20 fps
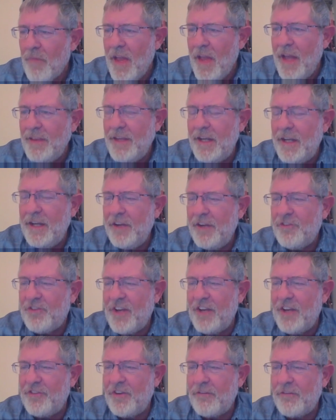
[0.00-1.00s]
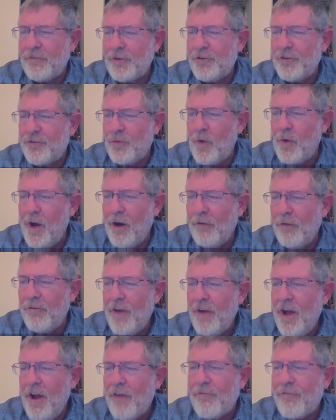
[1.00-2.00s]
And then he says in verse 12,
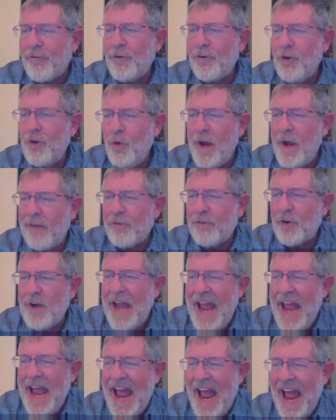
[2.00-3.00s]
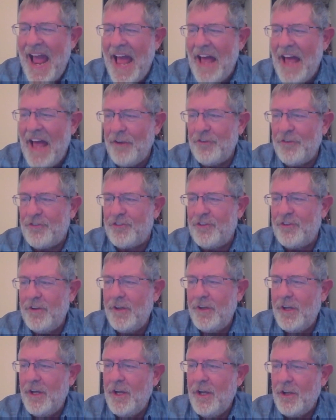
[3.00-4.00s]
for whoever has,
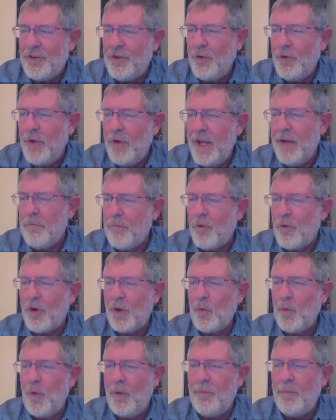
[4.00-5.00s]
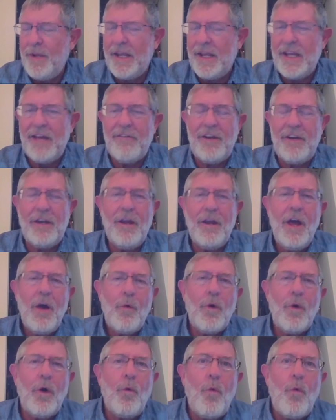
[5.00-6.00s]
to him more will be given.
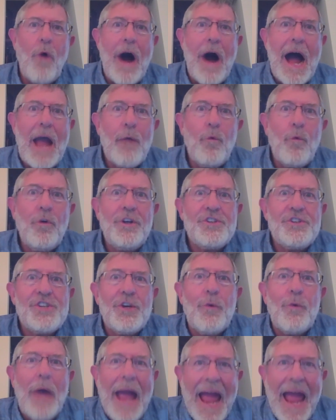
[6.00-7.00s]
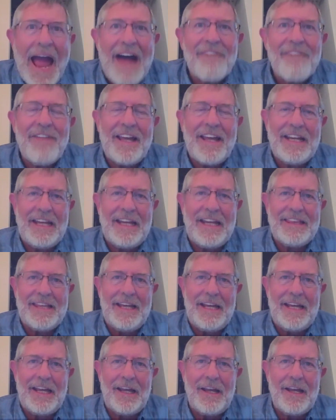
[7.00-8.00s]
Well, why would you have
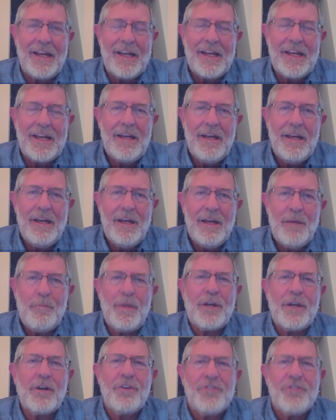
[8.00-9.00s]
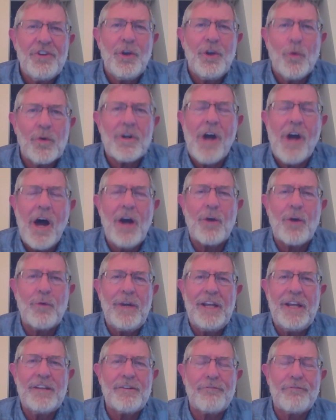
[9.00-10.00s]
anything? Because you were
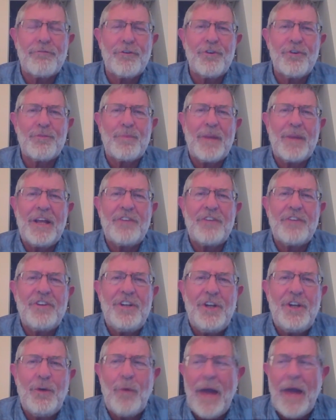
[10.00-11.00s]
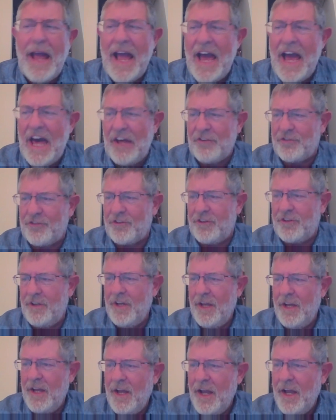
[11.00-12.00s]
hungry in the first place and you asked
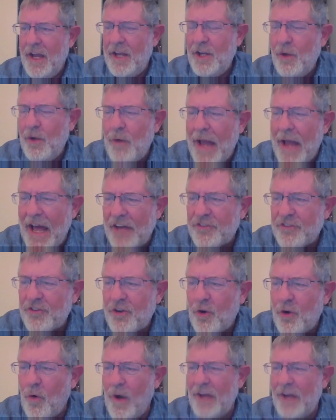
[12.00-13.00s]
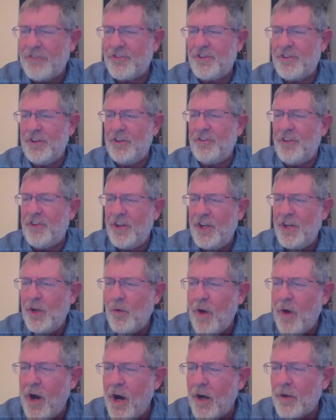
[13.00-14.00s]
questions and
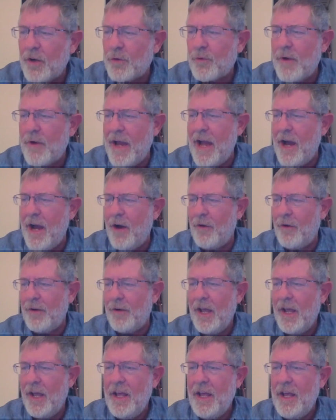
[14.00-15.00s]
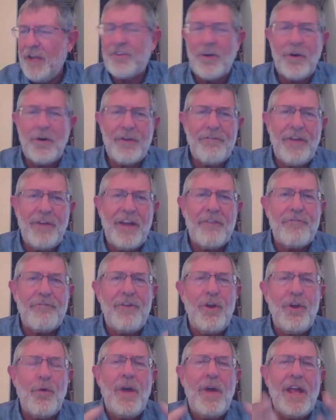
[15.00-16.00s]
you hung around. So if
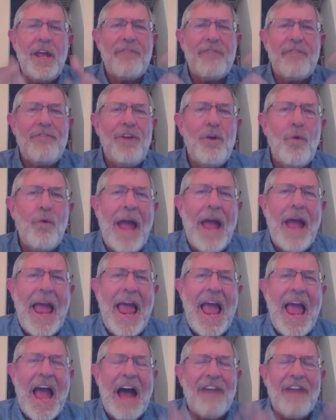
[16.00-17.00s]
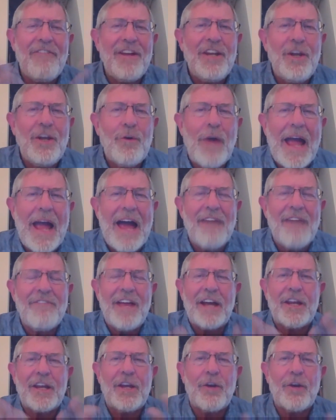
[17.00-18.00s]
you have and you have
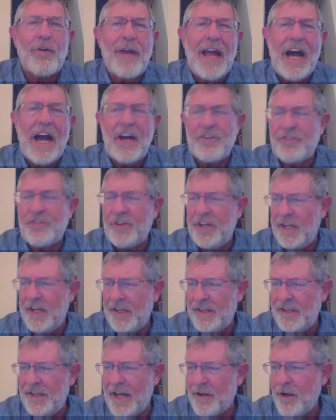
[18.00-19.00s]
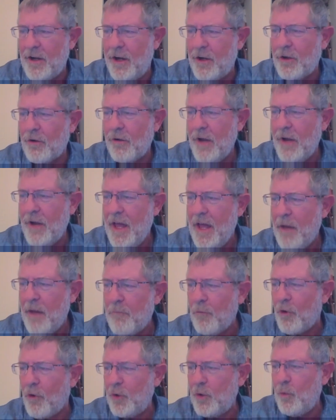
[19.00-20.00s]
that curiosity and that hunger,
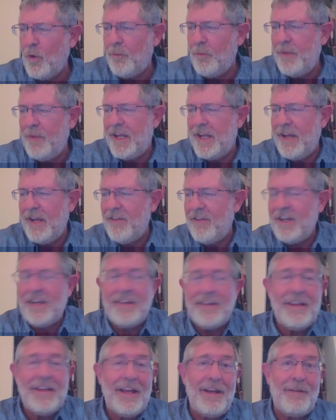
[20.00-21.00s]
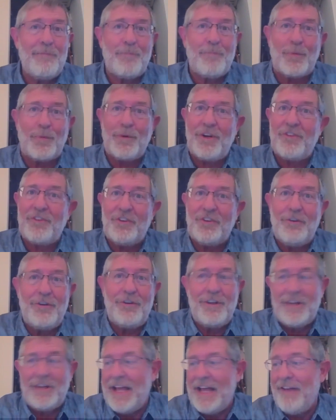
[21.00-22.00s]
more will be given. And then pretty
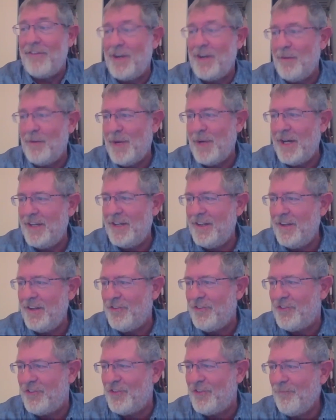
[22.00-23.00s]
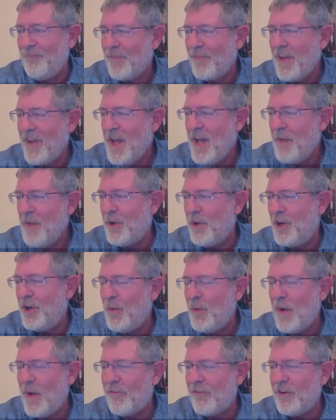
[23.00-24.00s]
soon you'll have an abundance. But
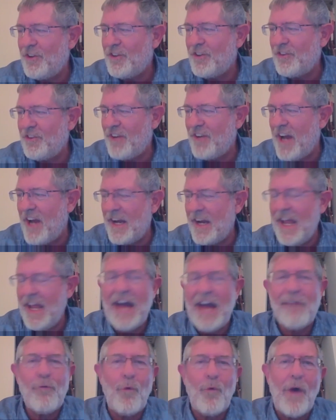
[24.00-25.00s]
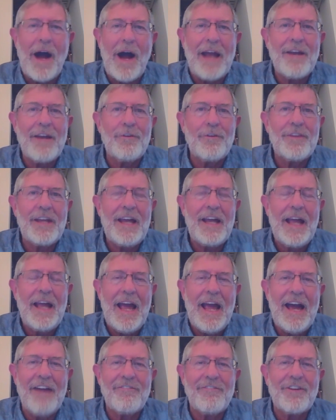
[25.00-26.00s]
whoever does not have, why don't they
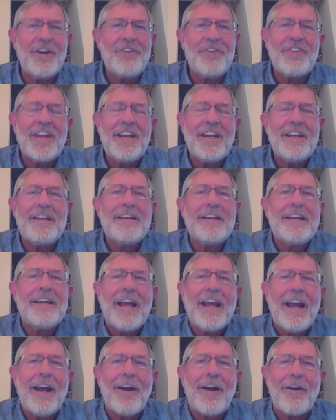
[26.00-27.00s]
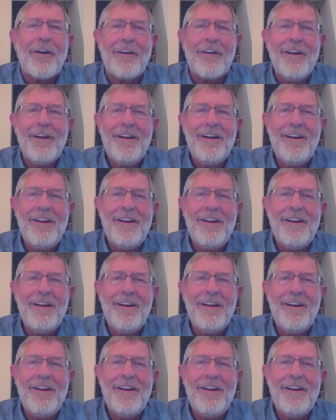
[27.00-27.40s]
have? Because they didn't care.